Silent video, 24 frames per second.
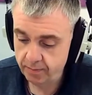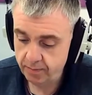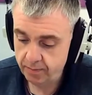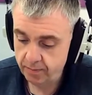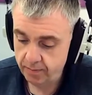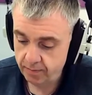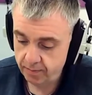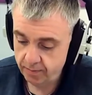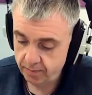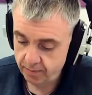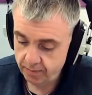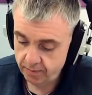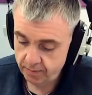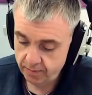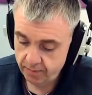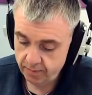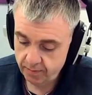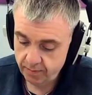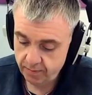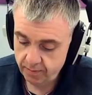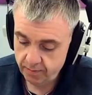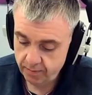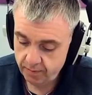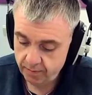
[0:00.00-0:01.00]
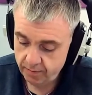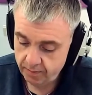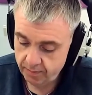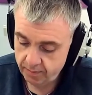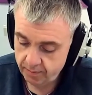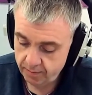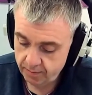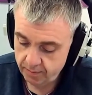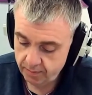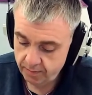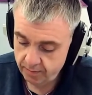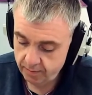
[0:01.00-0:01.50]

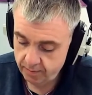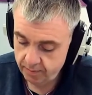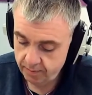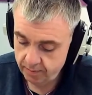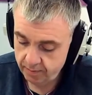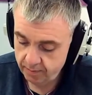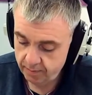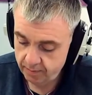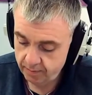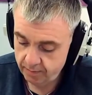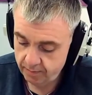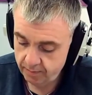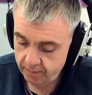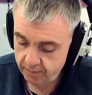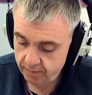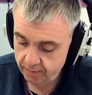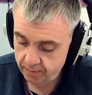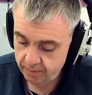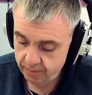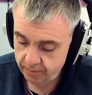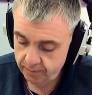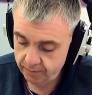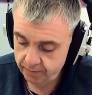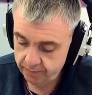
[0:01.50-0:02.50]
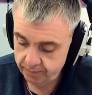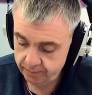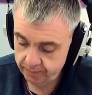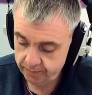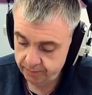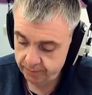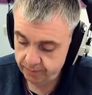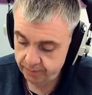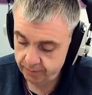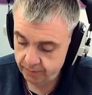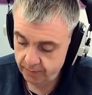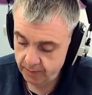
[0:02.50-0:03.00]

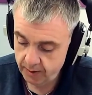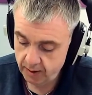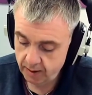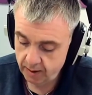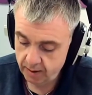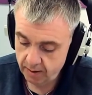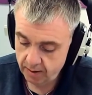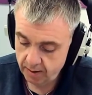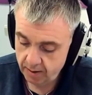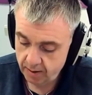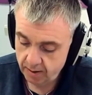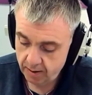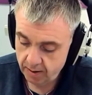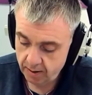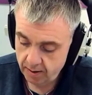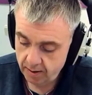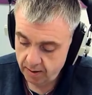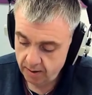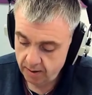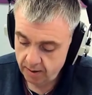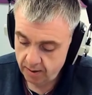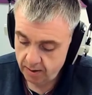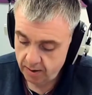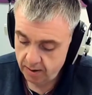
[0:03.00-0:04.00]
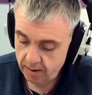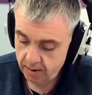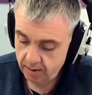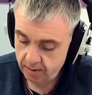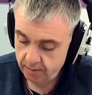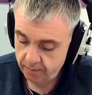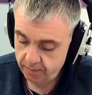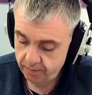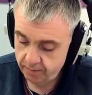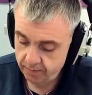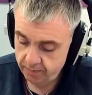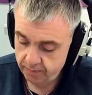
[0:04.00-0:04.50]

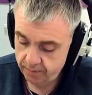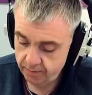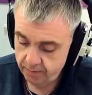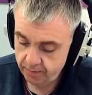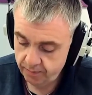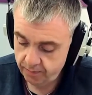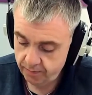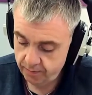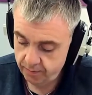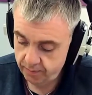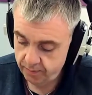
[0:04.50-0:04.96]
[no speech]